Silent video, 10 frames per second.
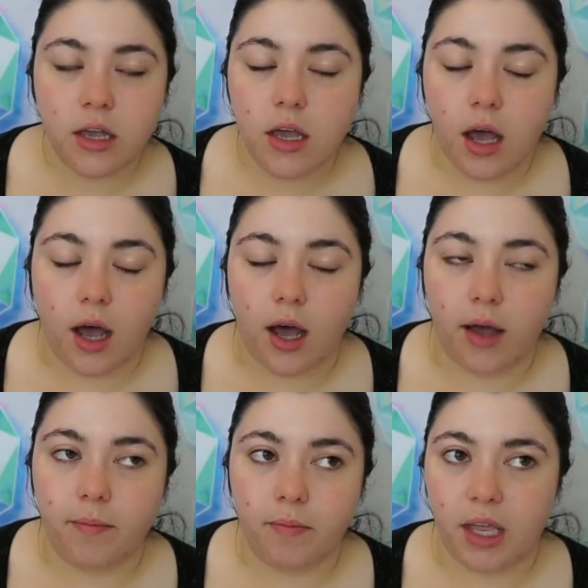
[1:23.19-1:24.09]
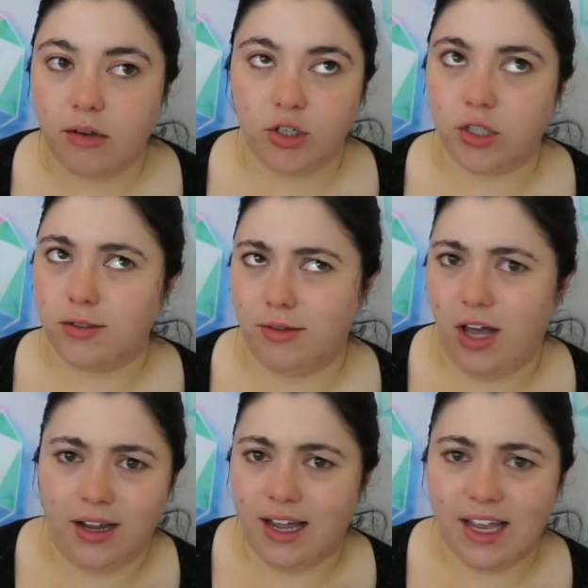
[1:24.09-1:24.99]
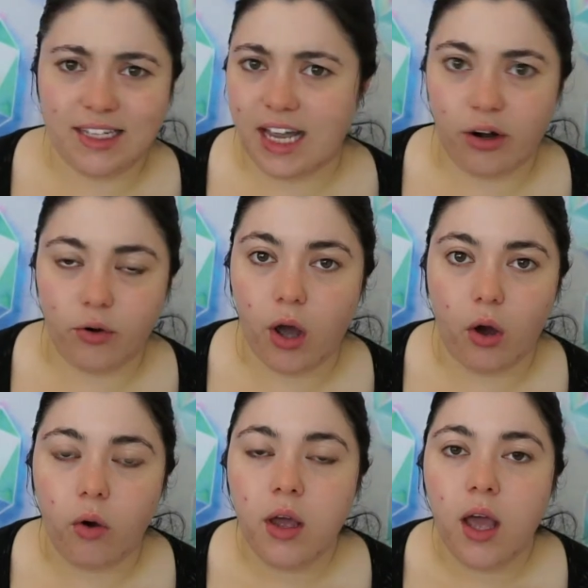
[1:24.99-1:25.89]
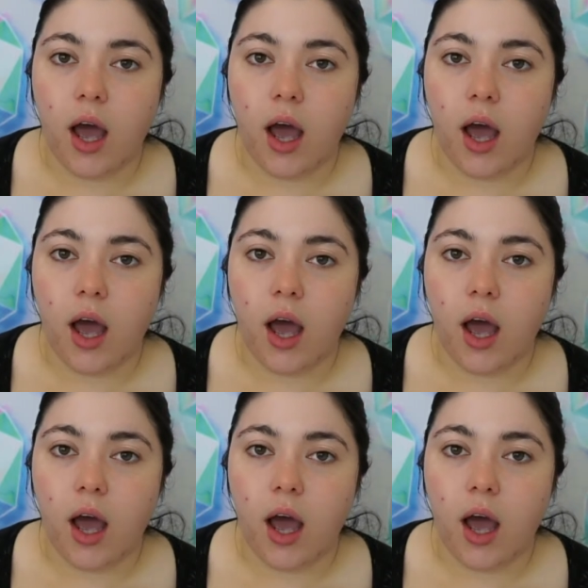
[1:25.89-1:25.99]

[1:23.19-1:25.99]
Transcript: um, and just luck, I guess, I don't know.